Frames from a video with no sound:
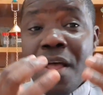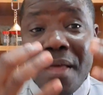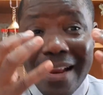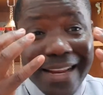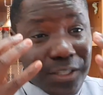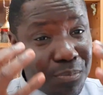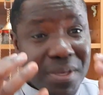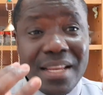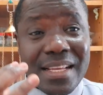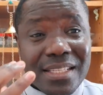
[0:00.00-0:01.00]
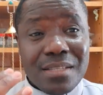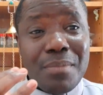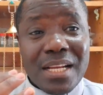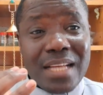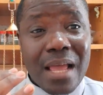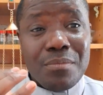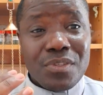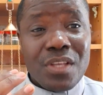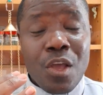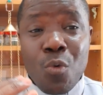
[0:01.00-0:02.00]
an experience many
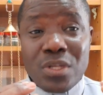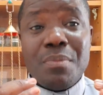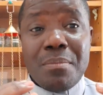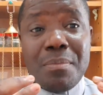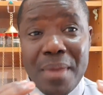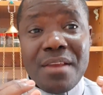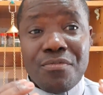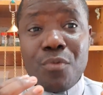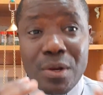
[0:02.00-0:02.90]
times which may be painful,